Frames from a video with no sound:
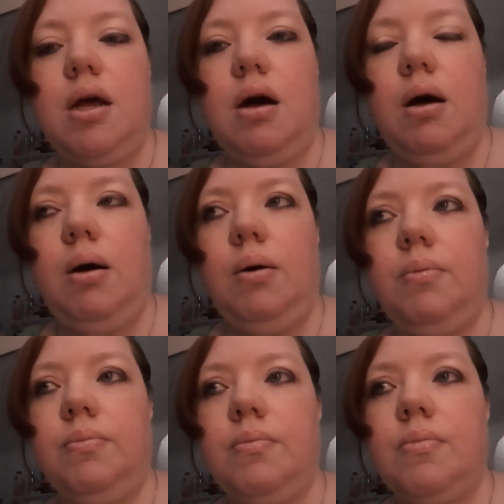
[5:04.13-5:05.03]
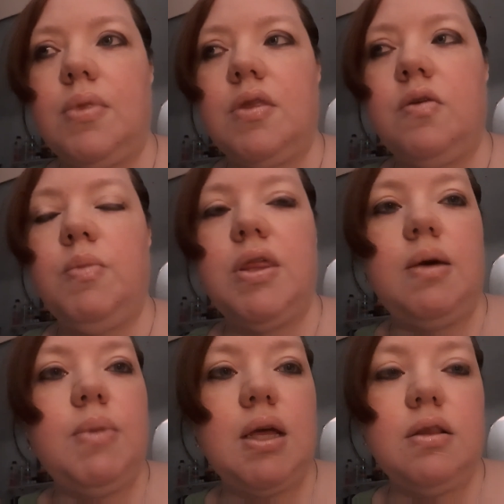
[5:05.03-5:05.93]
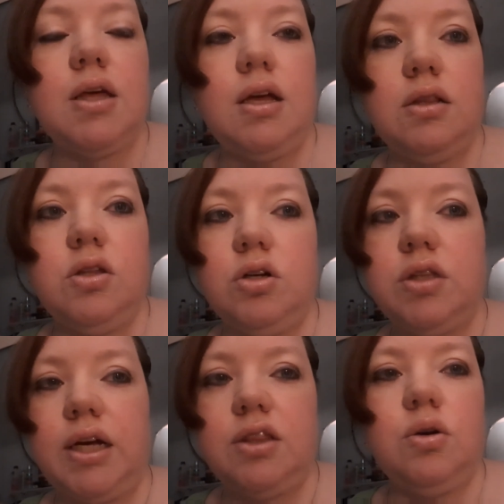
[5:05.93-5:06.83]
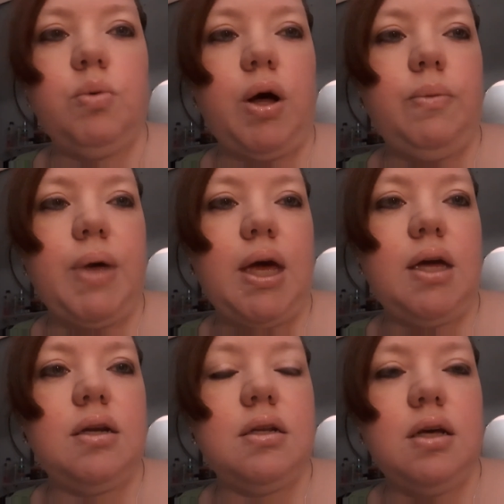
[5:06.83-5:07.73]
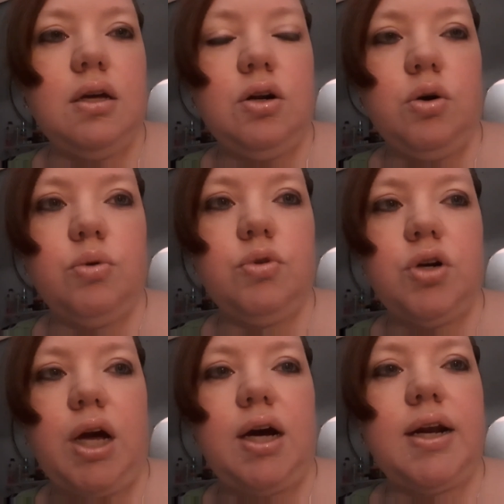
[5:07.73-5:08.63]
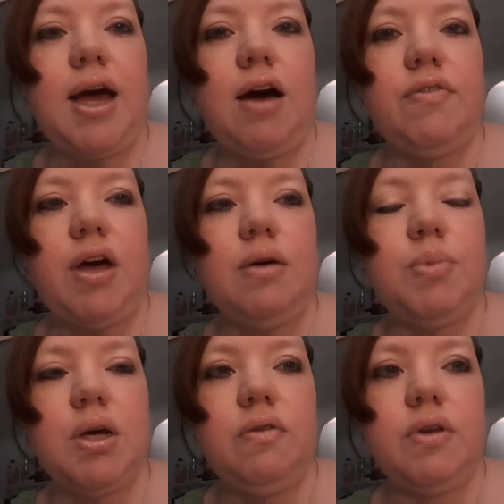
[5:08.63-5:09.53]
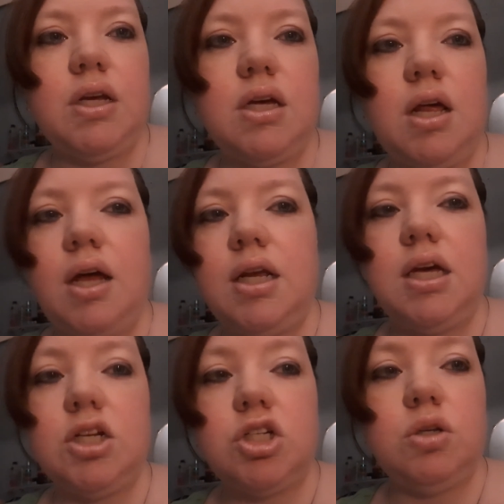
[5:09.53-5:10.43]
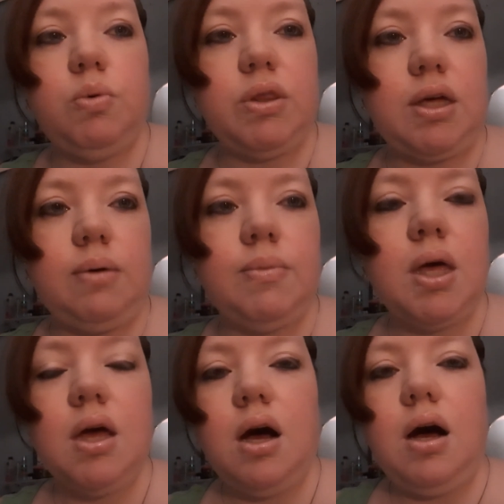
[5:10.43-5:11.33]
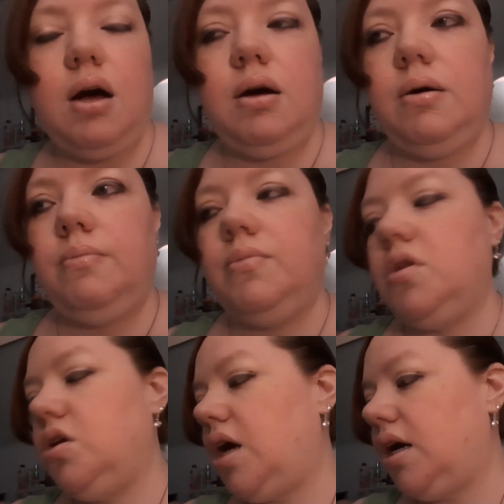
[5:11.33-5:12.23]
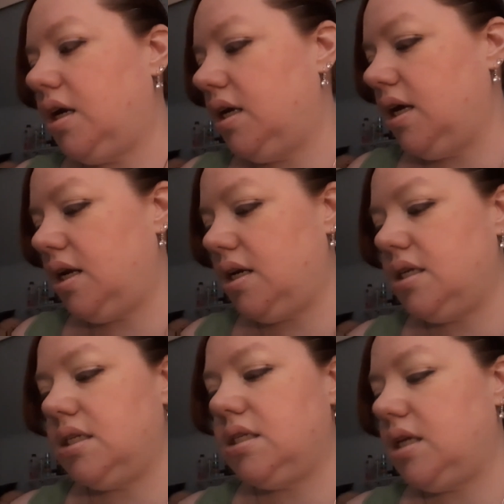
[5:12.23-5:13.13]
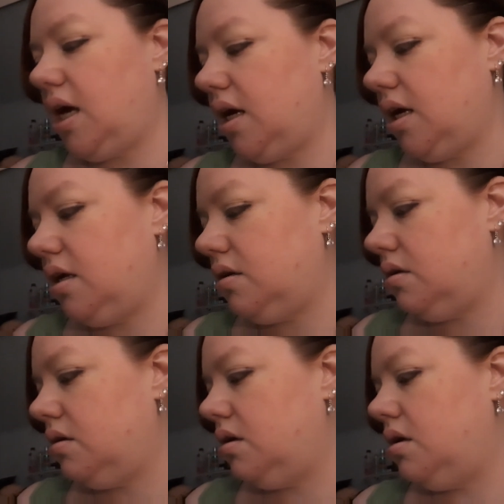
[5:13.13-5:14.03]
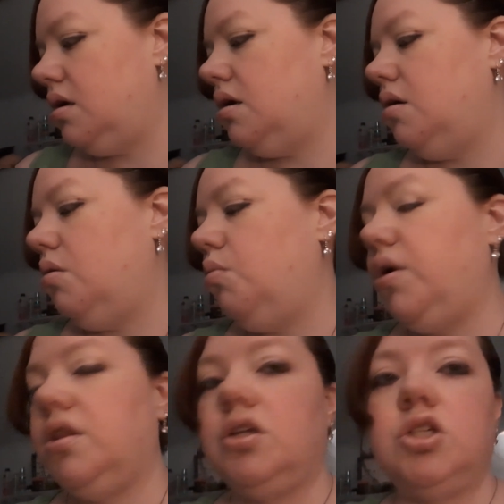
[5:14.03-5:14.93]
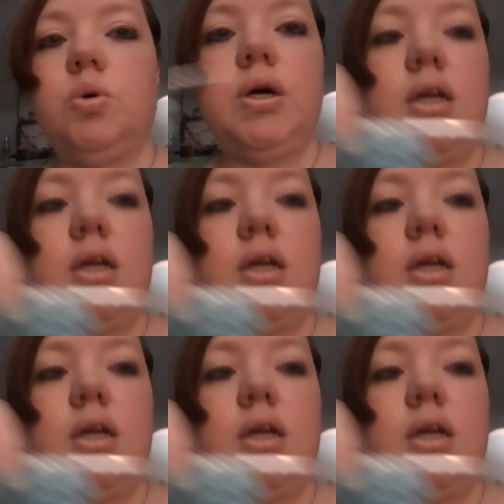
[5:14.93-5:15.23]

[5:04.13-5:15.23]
to me they look like they're well made. You know, you're not gonna have that big of any issue with them. You're not gonna get any snagging where the joint